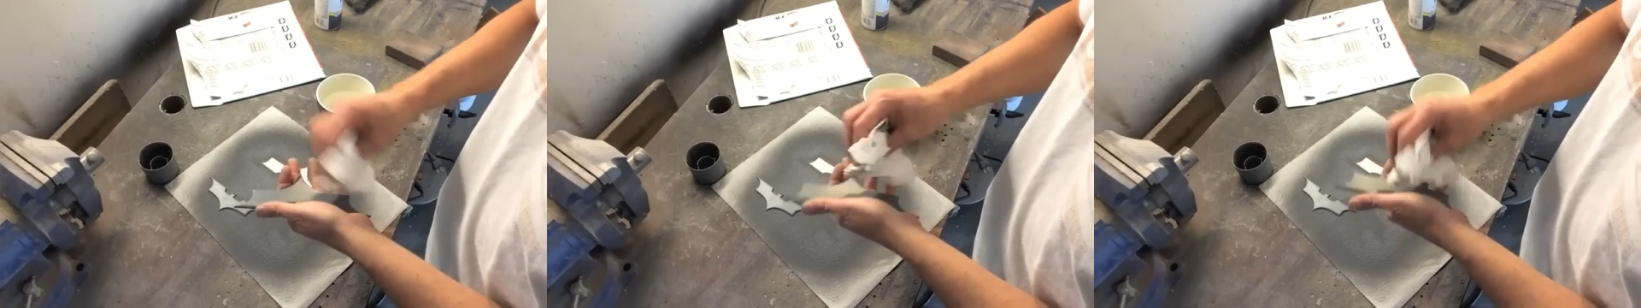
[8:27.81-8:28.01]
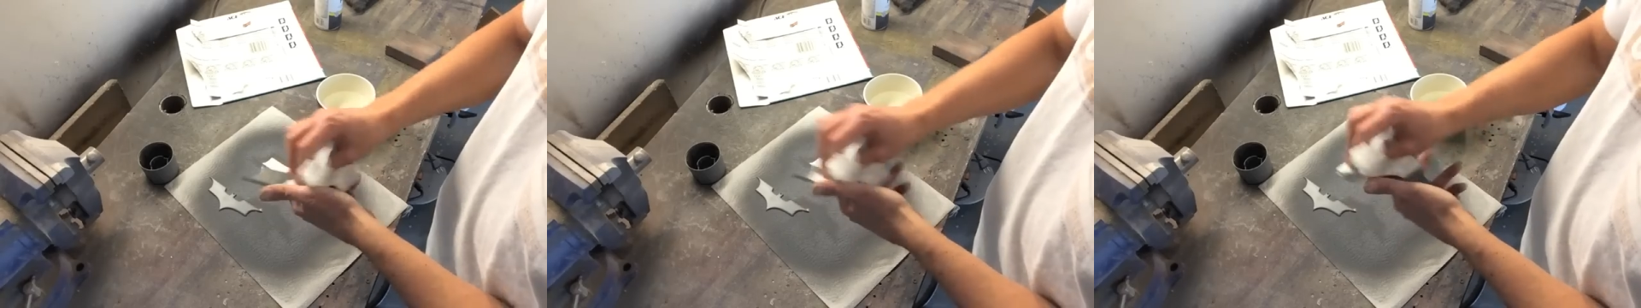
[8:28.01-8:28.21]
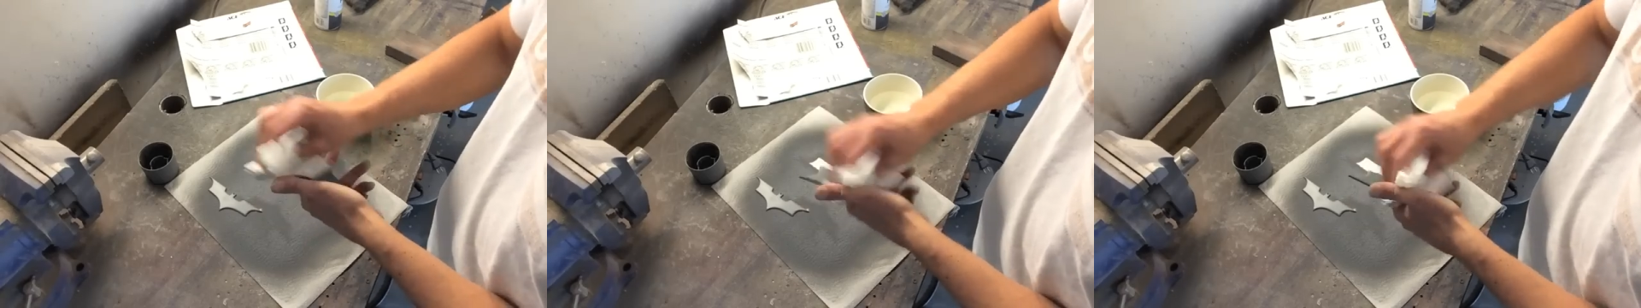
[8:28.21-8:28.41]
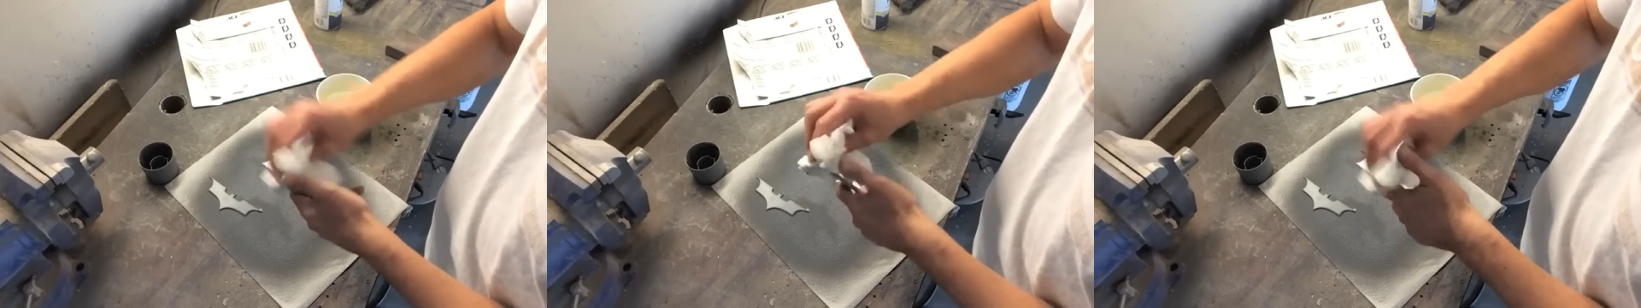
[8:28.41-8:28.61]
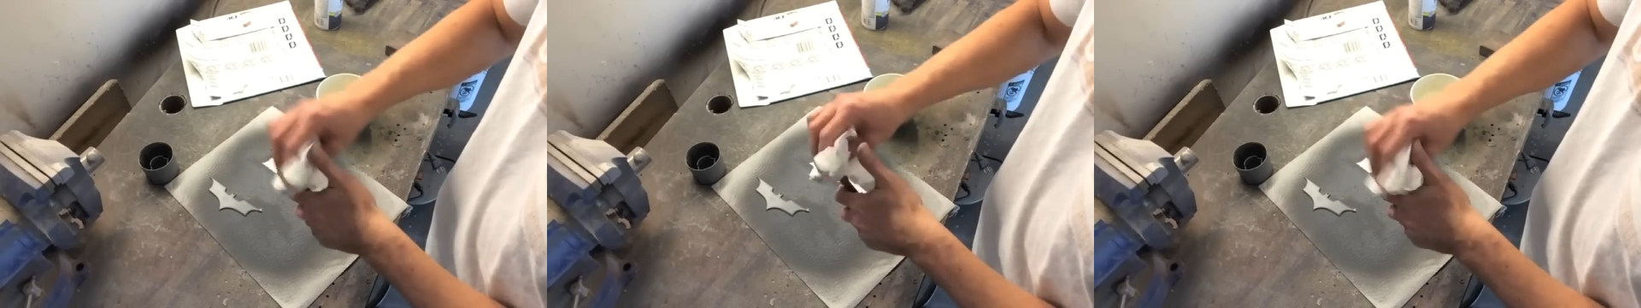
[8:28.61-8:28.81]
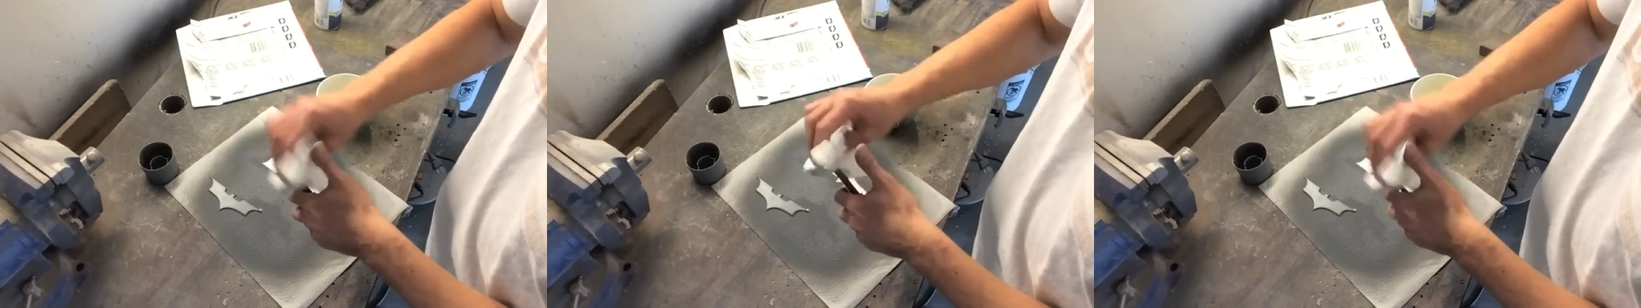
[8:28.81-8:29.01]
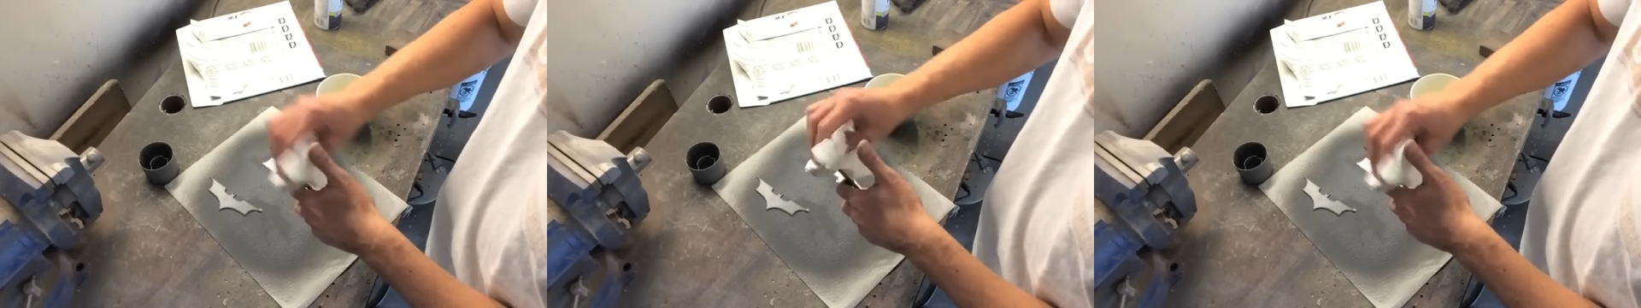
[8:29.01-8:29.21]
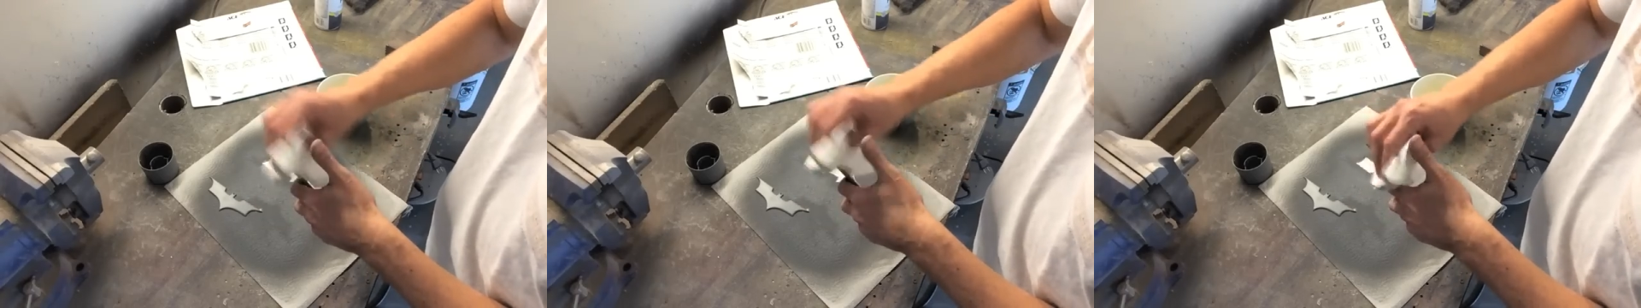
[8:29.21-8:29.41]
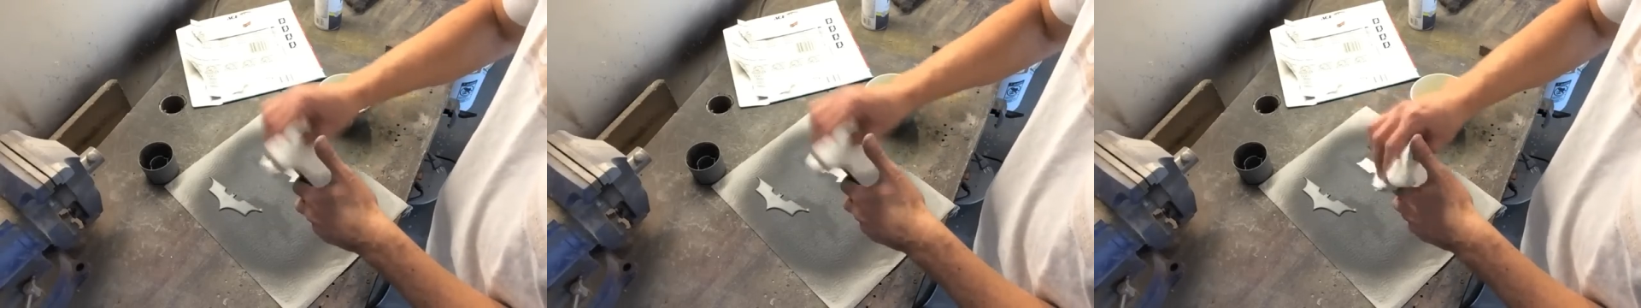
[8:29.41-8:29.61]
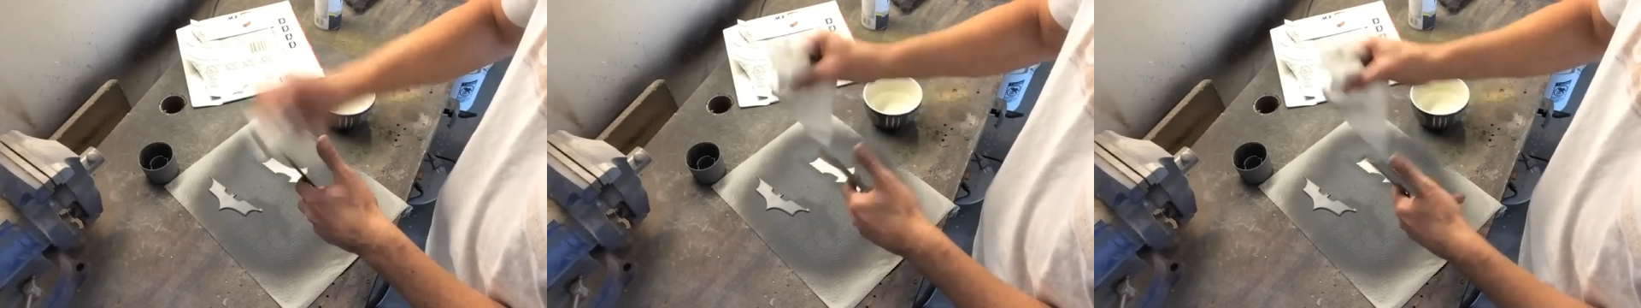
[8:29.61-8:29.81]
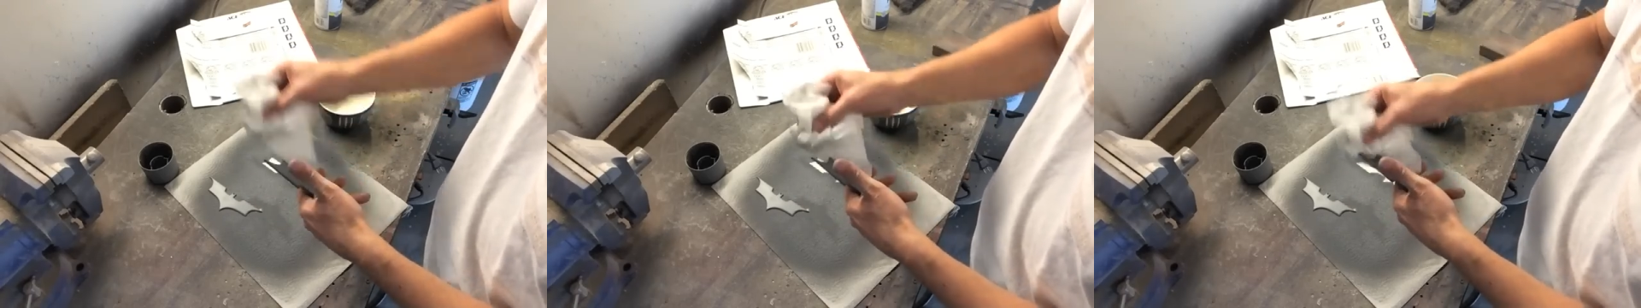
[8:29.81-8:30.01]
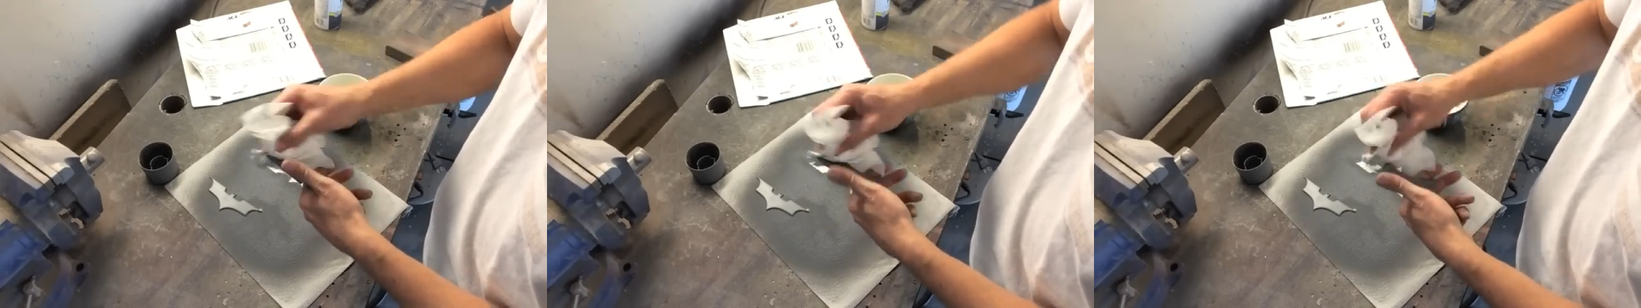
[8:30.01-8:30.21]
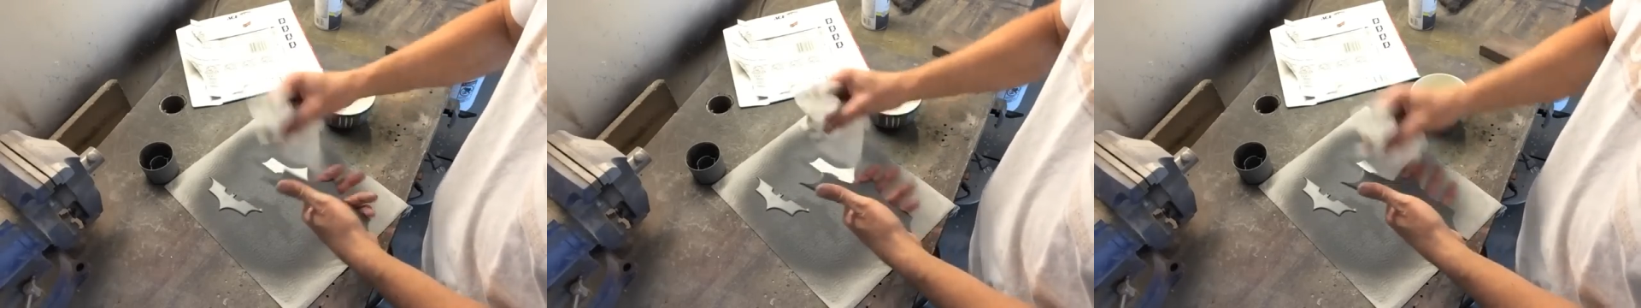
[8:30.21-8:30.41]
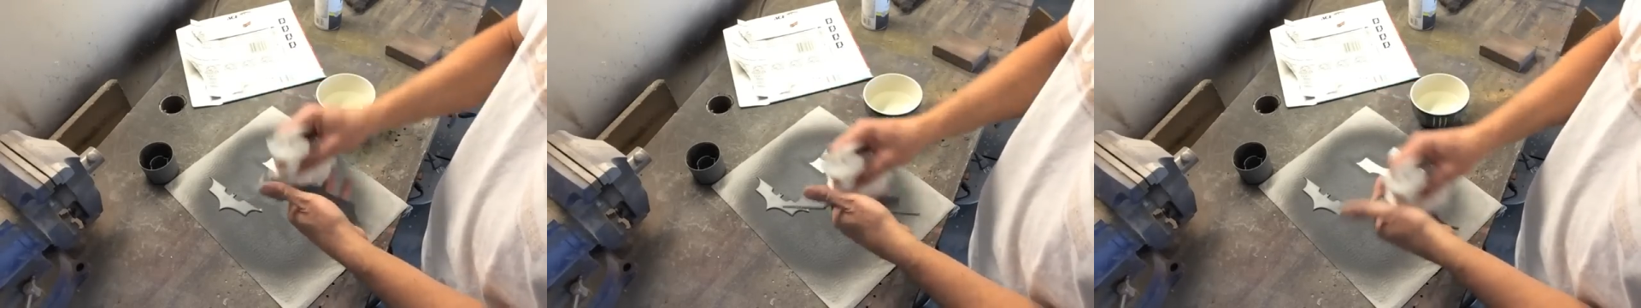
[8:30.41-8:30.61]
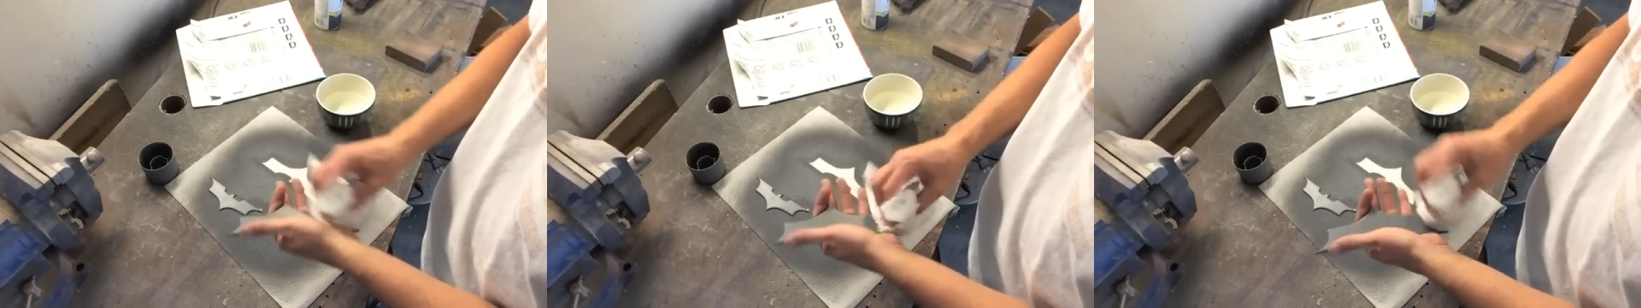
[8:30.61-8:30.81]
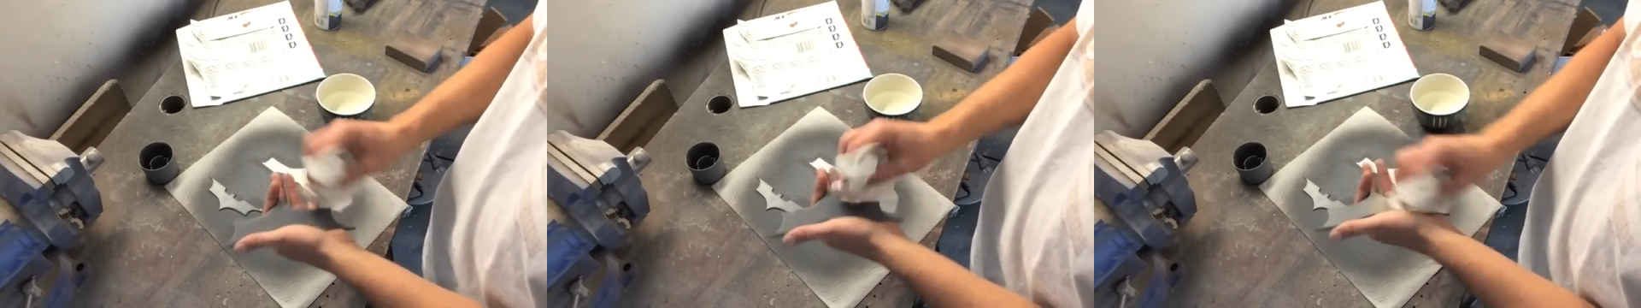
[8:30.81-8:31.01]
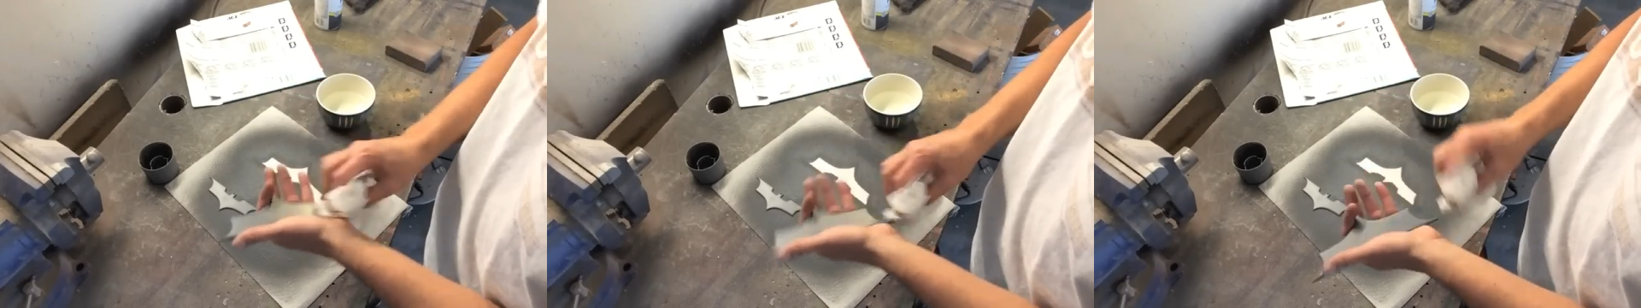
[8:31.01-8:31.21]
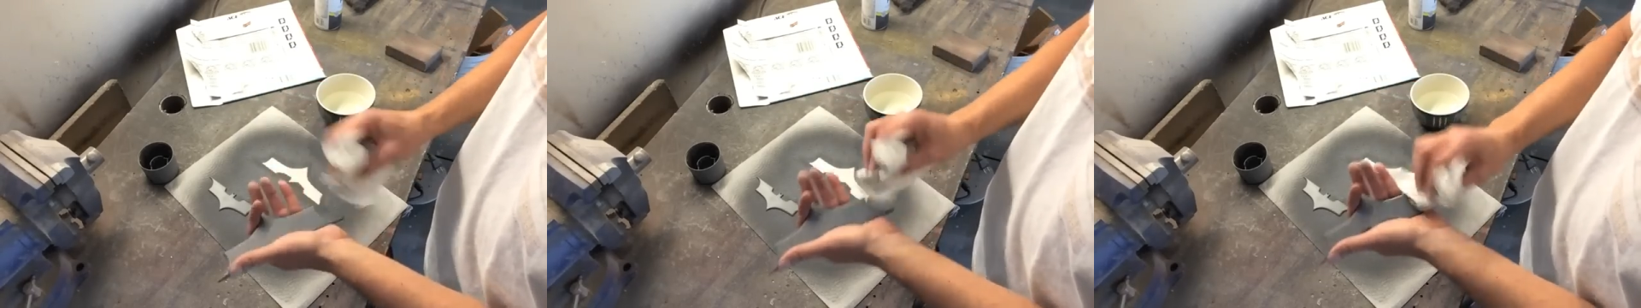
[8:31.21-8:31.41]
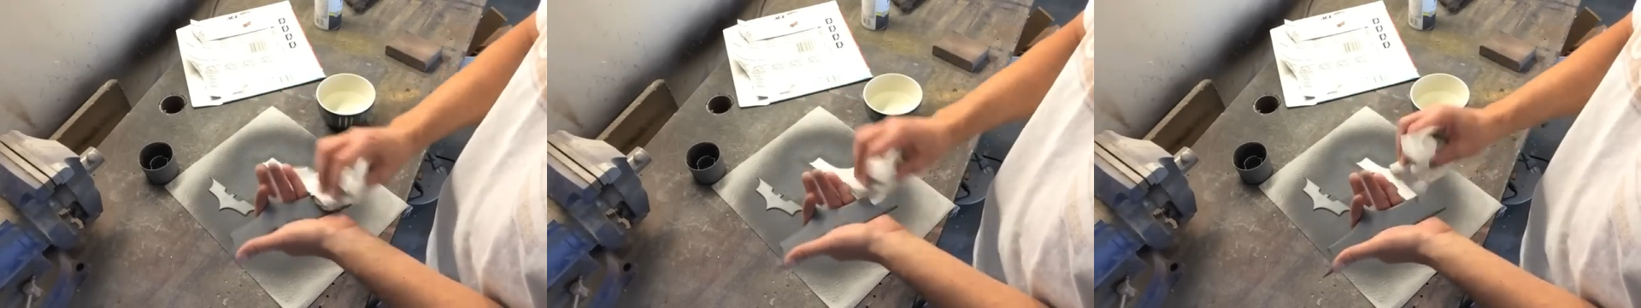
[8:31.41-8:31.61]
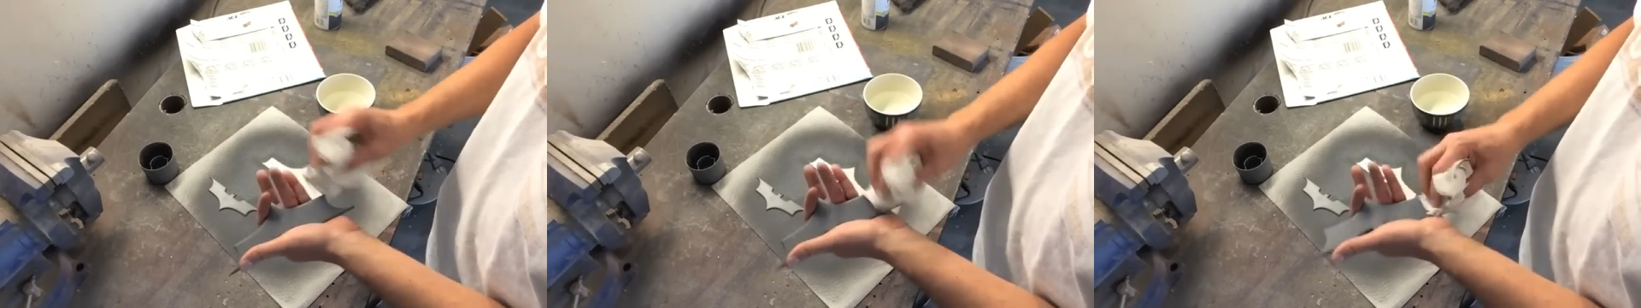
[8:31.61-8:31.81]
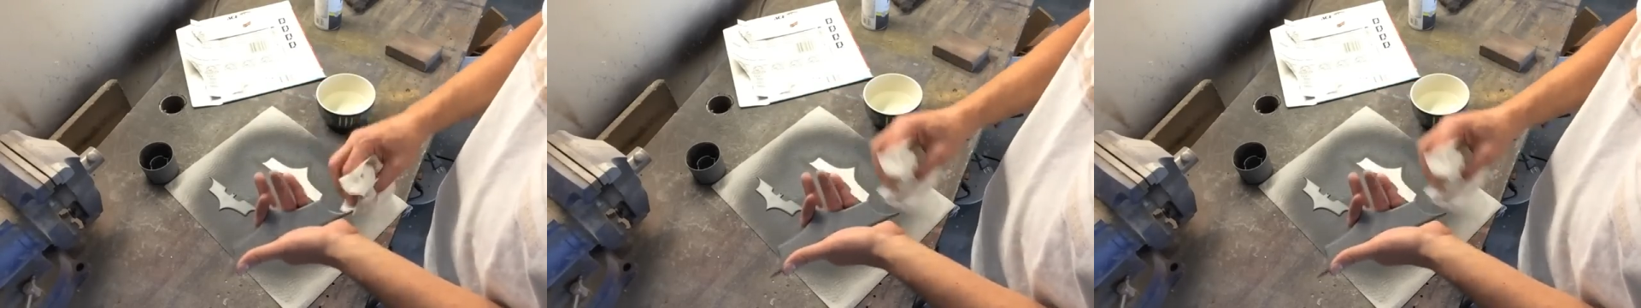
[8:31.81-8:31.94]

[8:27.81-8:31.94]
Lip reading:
(no speaker visible)